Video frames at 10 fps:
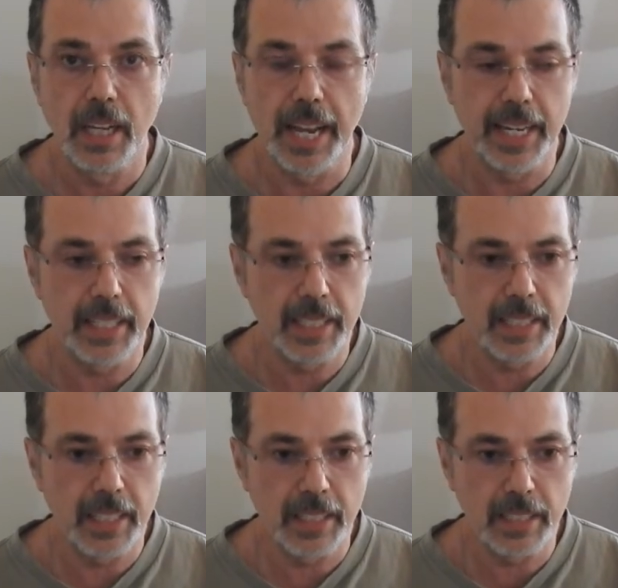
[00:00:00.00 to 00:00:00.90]

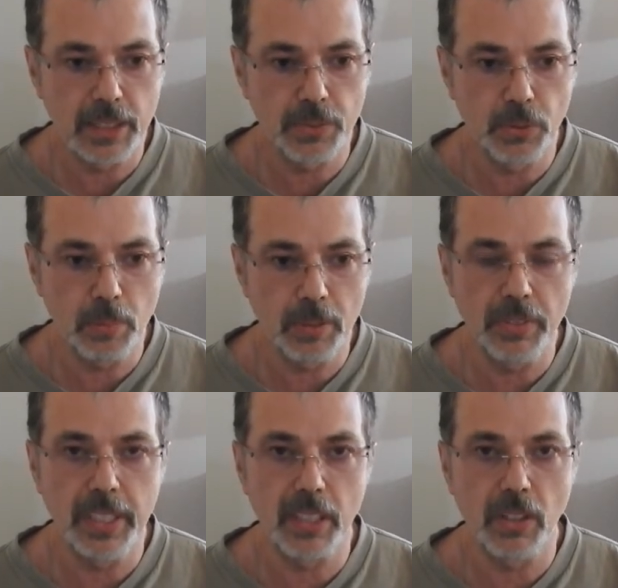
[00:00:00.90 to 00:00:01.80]
And this former
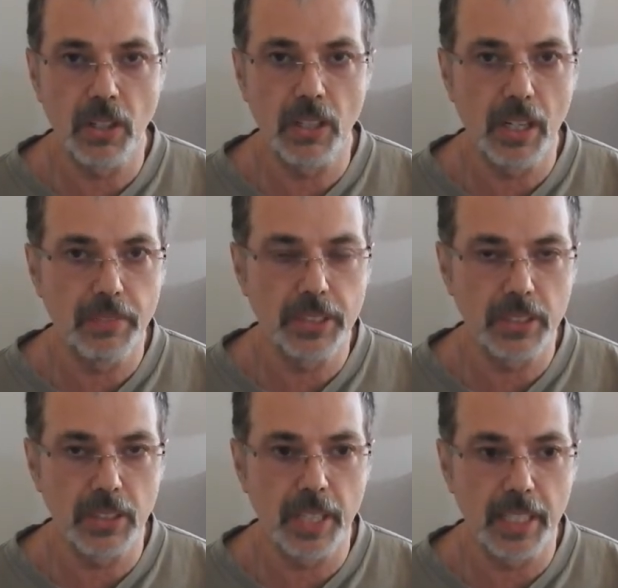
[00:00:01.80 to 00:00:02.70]
Viet Cong
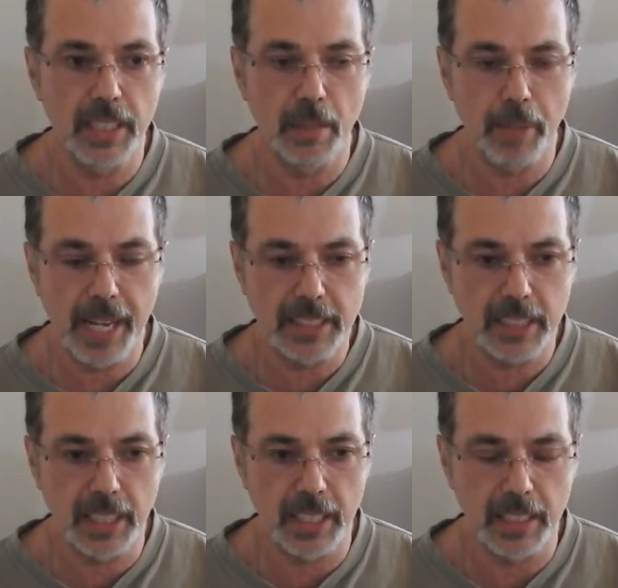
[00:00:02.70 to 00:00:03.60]
officer ended up
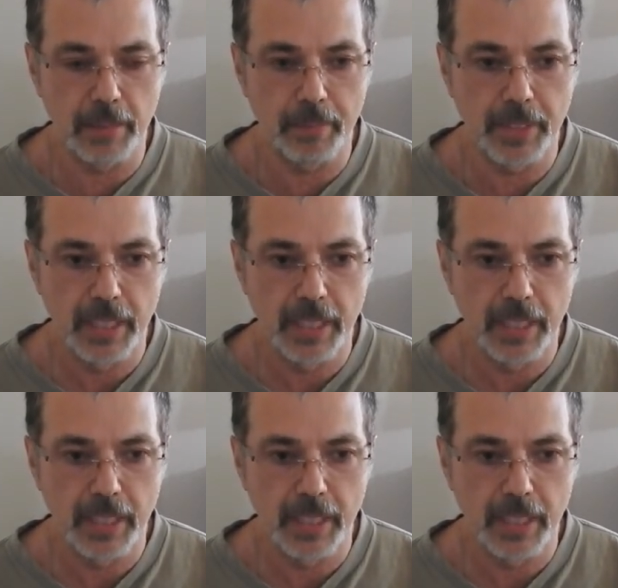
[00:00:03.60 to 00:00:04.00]
asking him,